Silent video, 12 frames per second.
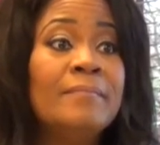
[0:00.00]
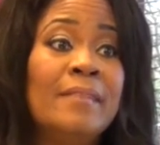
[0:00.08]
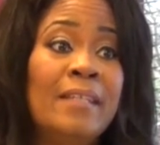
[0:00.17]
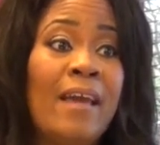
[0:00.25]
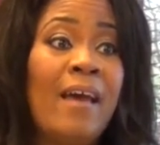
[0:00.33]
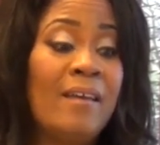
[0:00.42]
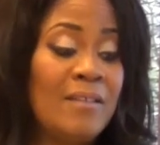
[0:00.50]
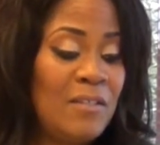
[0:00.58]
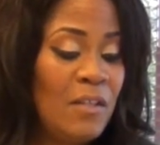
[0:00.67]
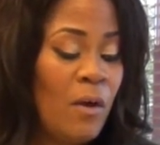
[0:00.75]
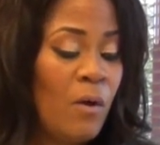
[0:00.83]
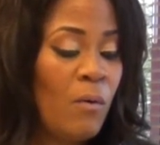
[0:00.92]
Yeah,
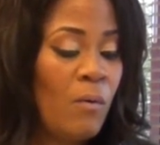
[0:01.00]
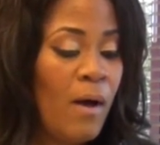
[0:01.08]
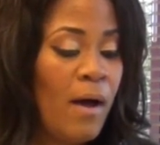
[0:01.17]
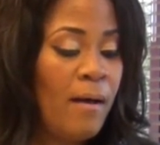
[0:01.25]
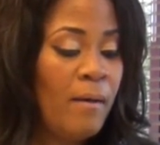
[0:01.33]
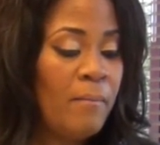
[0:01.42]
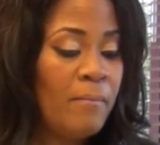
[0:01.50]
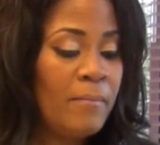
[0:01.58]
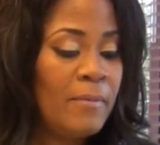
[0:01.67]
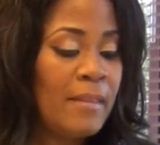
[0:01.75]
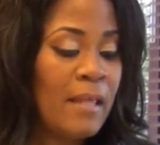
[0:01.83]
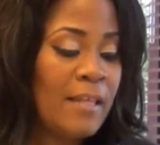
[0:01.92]
so um,
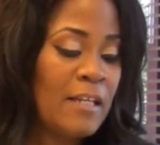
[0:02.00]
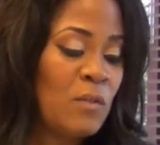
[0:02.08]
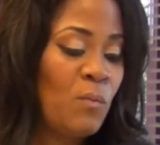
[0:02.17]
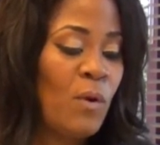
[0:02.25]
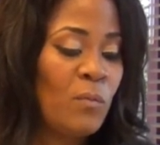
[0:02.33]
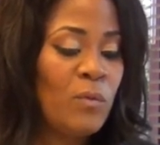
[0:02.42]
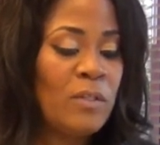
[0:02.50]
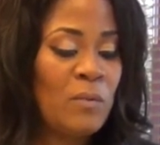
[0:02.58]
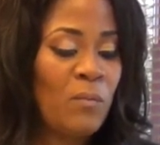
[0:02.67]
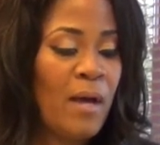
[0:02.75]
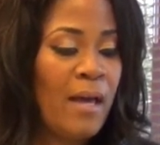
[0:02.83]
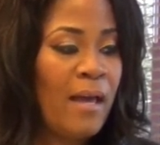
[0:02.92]
that's one reason
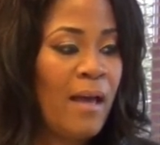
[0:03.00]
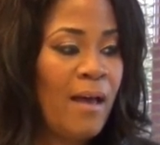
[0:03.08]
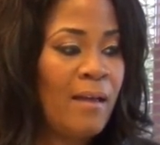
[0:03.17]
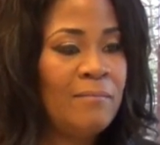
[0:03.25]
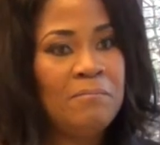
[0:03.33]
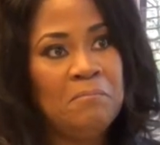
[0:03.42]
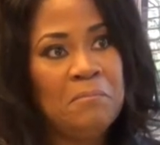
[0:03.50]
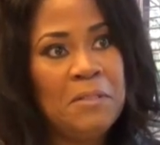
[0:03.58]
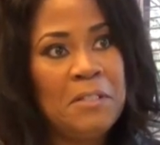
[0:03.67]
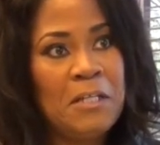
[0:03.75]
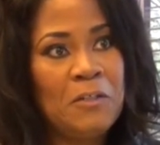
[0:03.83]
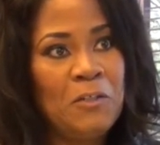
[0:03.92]
why I
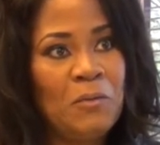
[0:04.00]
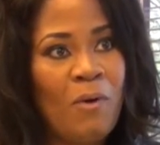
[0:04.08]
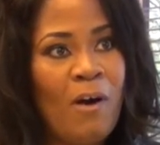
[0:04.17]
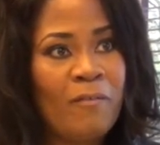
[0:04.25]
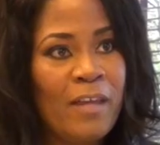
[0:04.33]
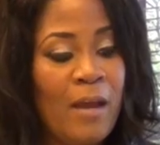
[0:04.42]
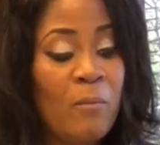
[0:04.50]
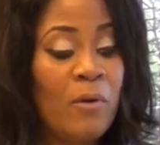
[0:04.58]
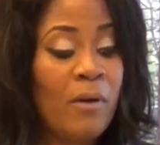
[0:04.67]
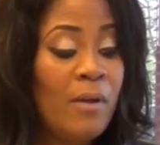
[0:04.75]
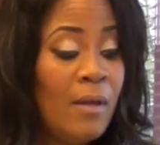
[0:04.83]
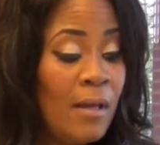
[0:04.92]
sent to you off camera.